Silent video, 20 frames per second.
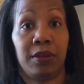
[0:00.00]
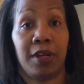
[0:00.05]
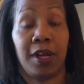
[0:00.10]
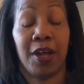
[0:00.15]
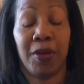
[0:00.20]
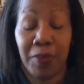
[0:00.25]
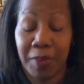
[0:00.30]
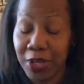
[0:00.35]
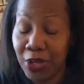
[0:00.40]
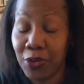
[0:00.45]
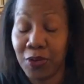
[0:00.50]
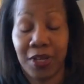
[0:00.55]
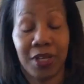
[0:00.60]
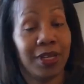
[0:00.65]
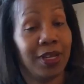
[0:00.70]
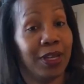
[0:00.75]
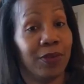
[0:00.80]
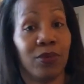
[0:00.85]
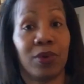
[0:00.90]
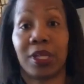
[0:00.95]
I mean, it,
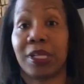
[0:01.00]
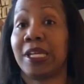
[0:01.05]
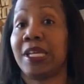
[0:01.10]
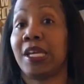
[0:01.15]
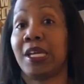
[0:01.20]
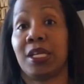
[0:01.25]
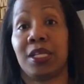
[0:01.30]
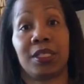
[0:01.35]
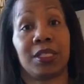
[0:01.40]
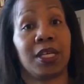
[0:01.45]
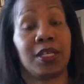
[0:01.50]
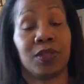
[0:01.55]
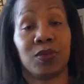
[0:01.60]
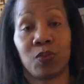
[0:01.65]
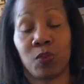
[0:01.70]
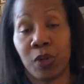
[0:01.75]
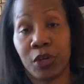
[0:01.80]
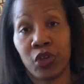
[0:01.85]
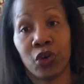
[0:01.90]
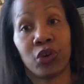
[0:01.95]
it really is. Because
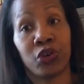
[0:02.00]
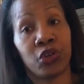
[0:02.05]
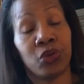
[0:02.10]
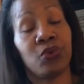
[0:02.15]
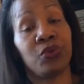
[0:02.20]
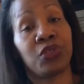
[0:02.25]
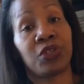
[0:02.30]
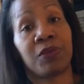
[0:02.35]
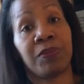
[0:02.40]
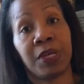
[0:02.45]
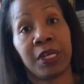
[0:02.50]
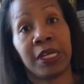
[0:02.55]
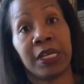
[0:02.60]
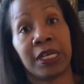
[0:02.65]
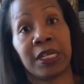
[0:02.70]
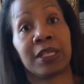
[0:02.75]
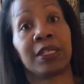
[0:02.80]
when you're used to being